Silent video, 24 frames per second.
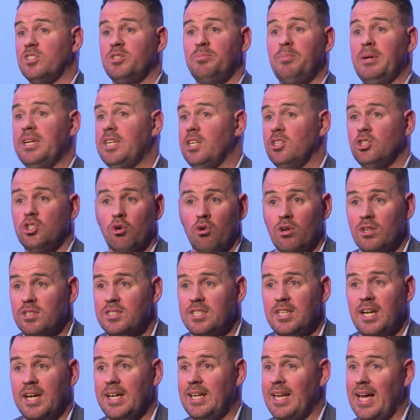speed endurance
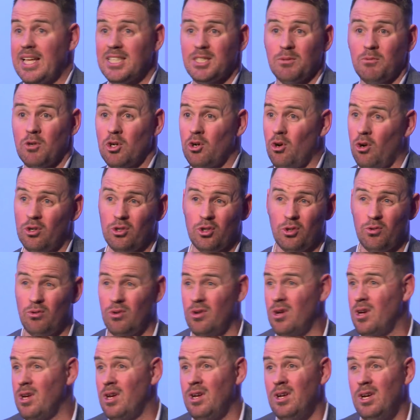tonight, lads, and we're going to
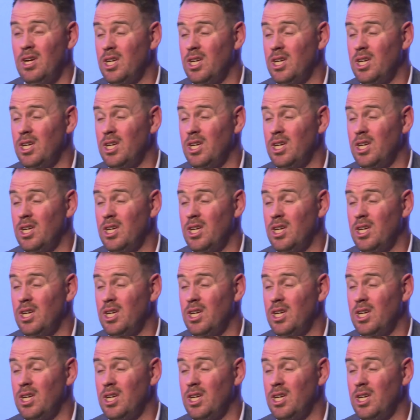do,